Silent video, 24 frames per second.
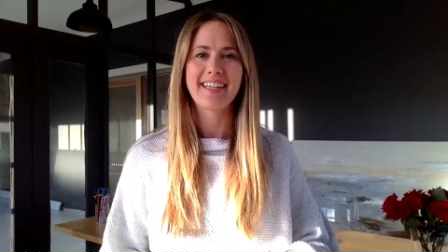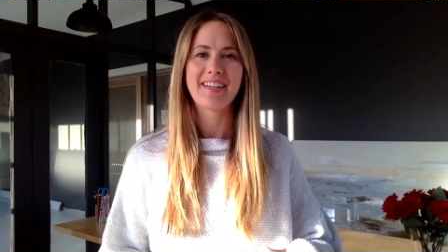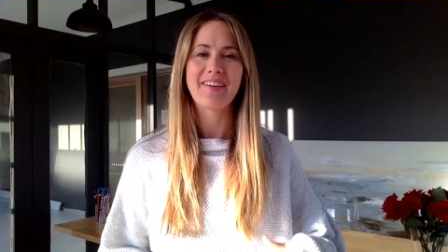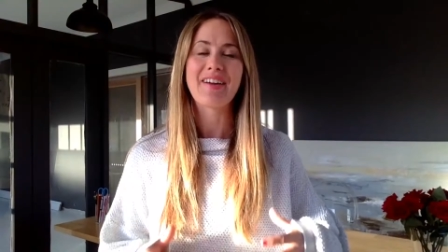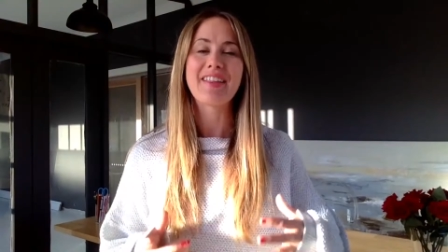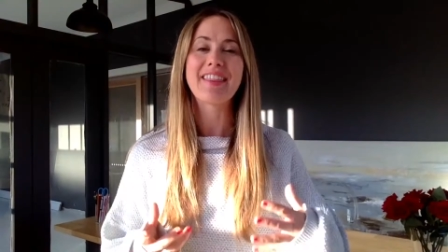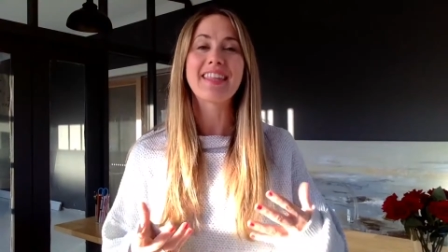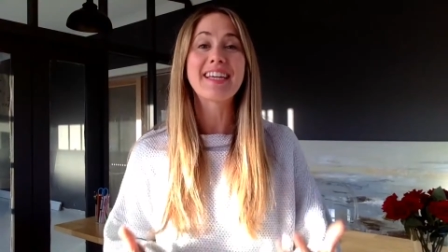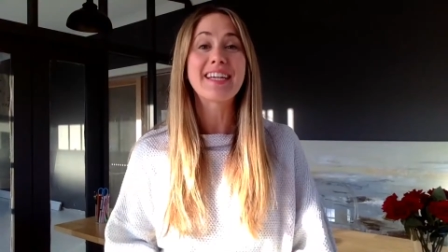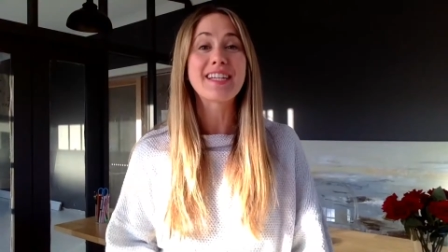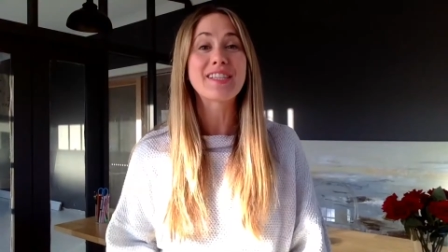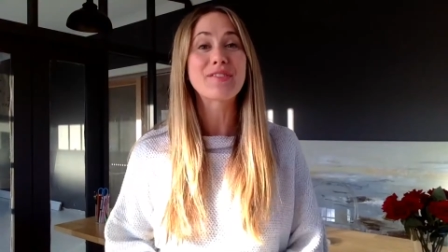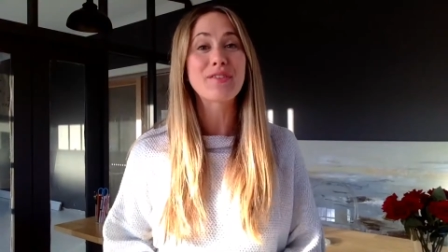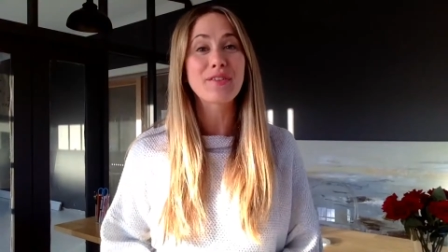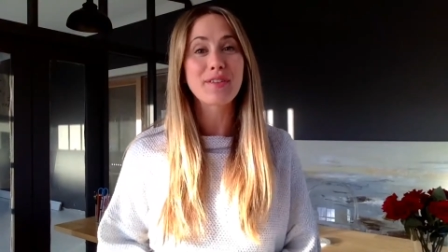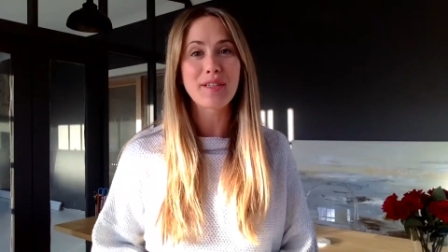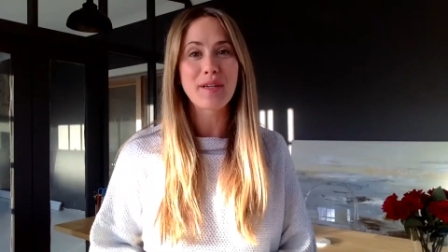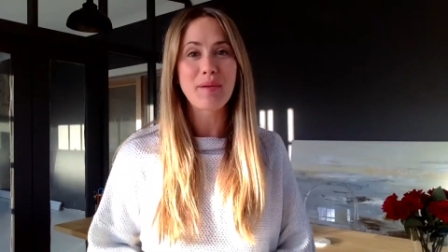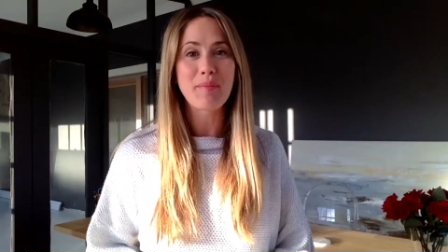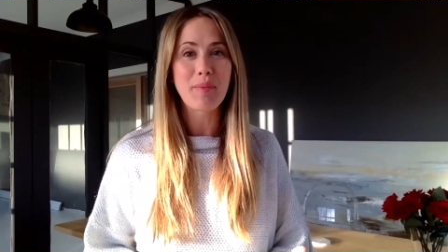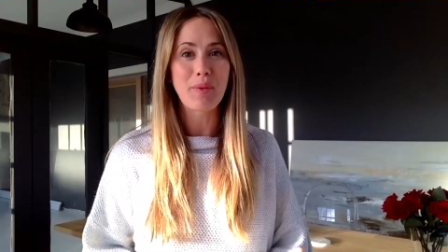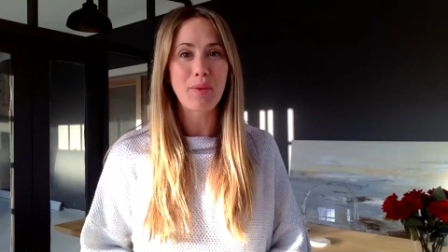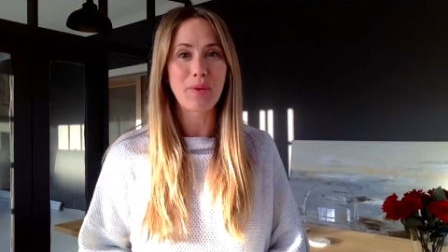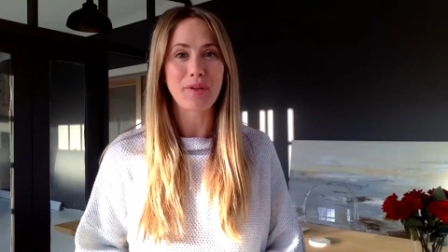Now, I think it's really
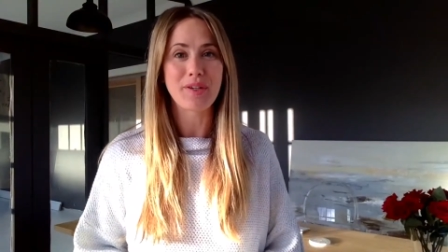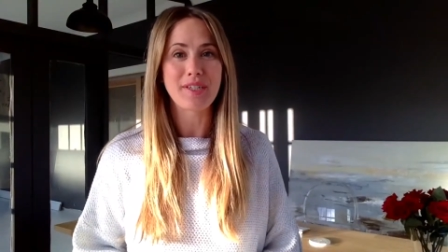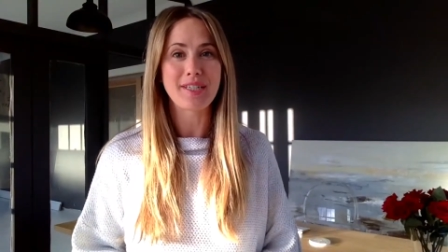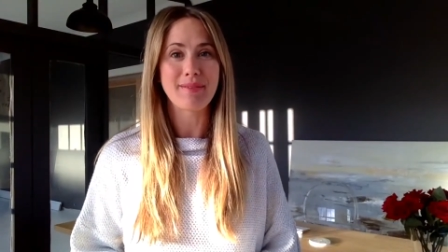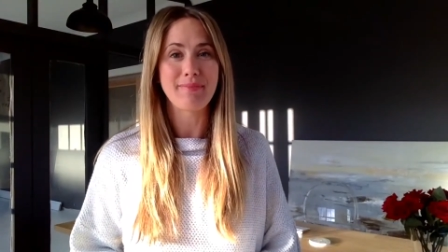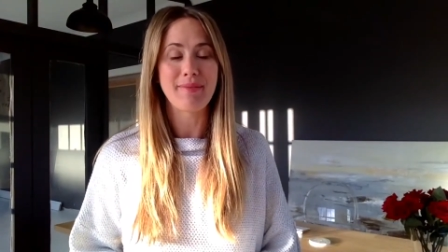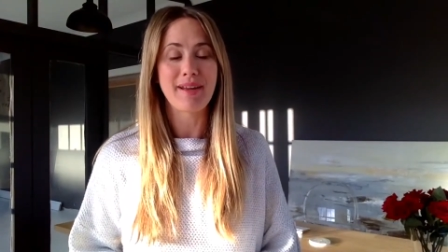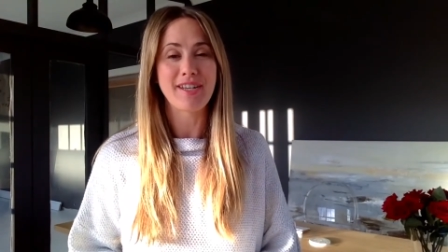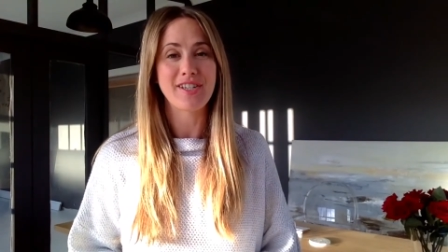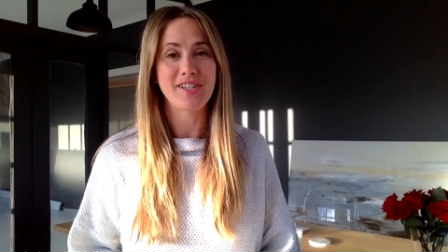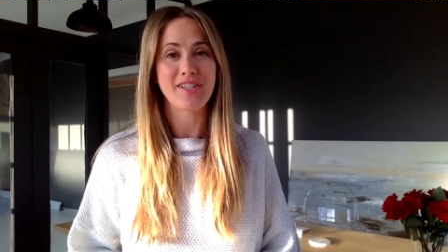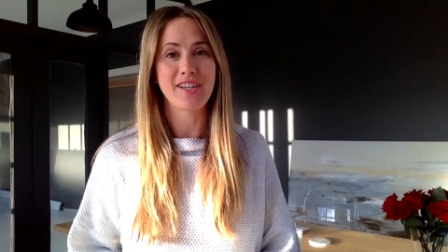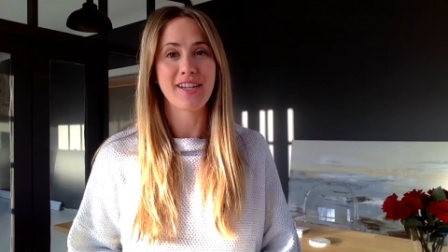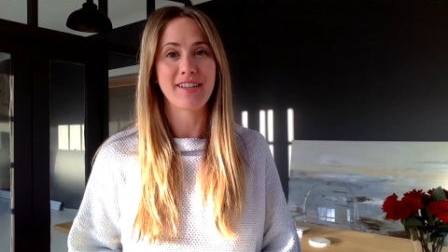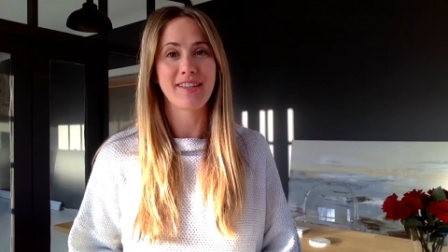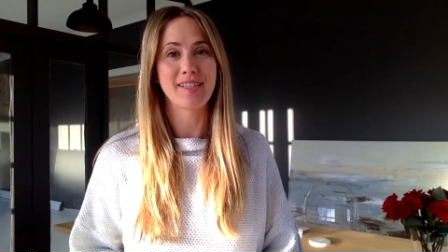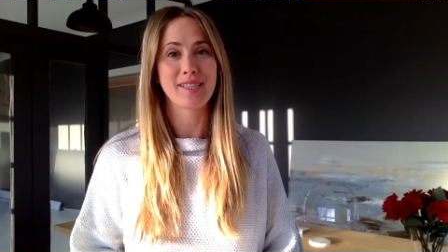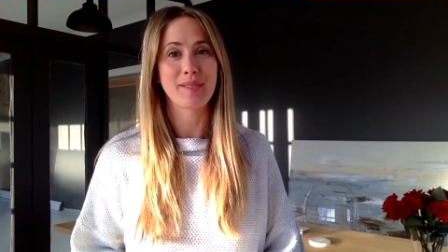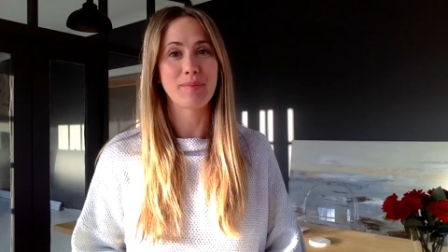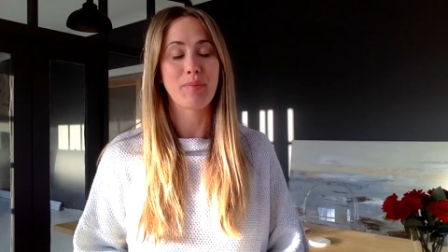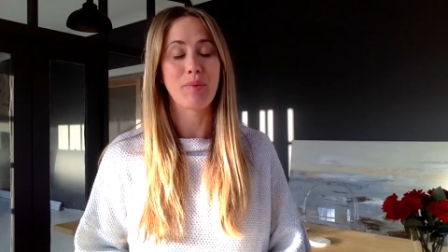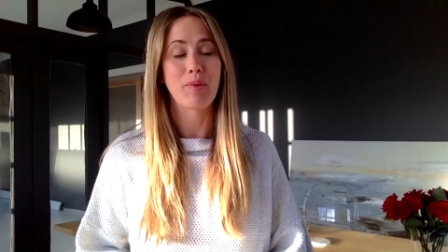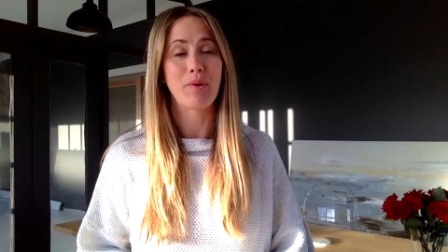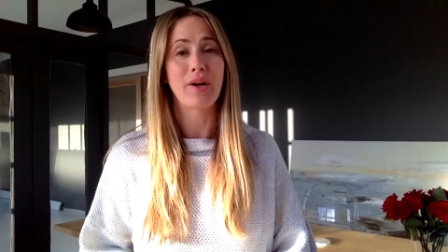important to mention at
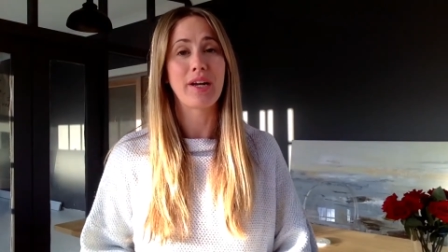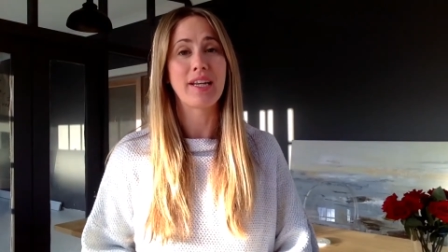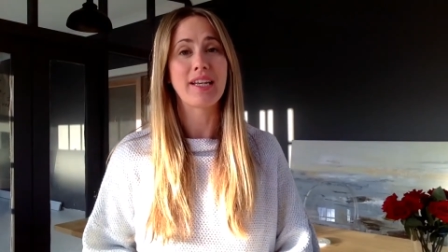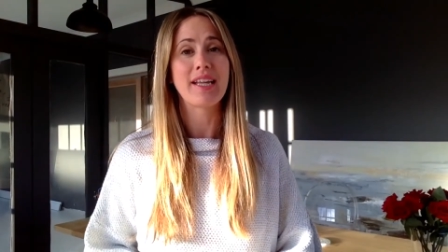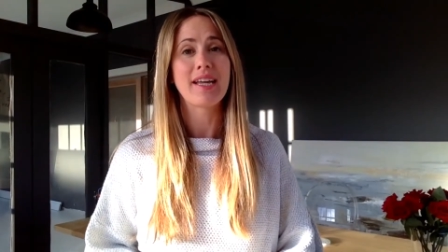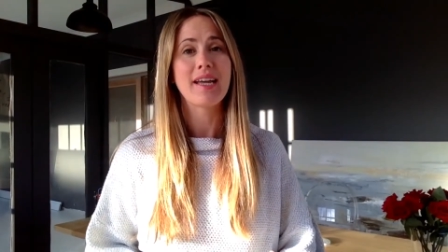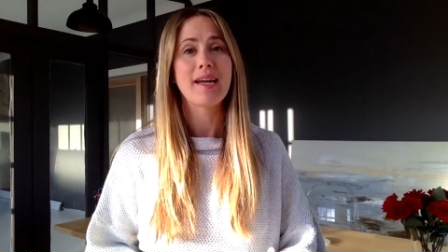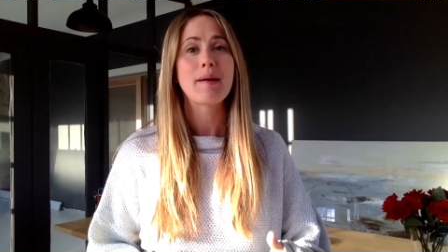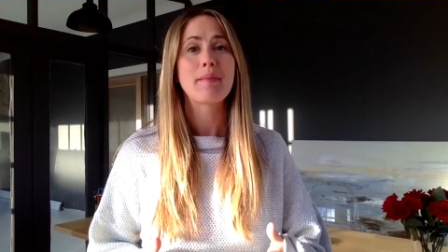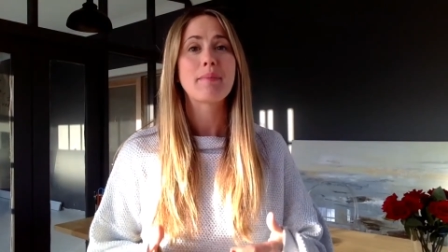this point